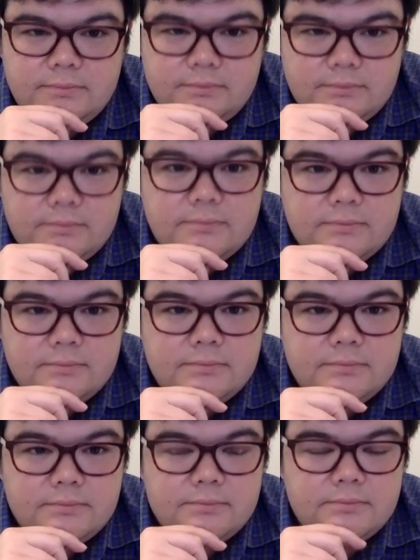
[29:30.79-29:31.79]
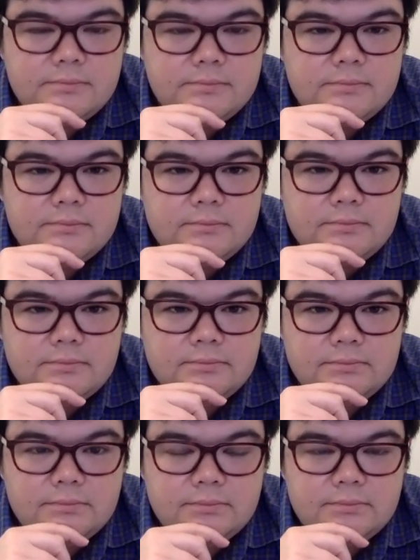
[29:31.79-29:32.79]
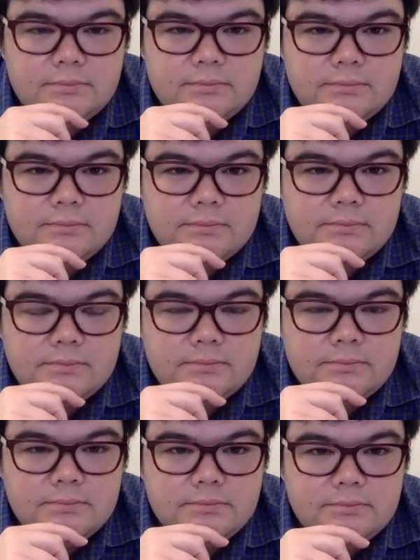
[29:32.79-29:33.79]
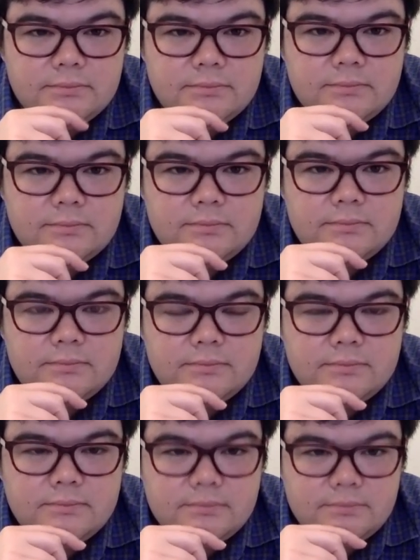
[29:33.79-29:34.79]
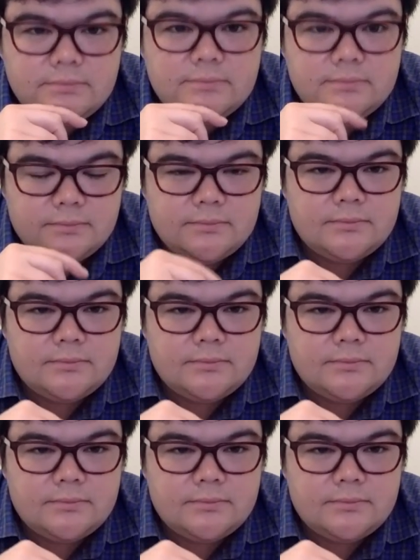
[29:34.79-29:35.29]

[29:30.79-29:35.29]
No words are spoken by the person on screen.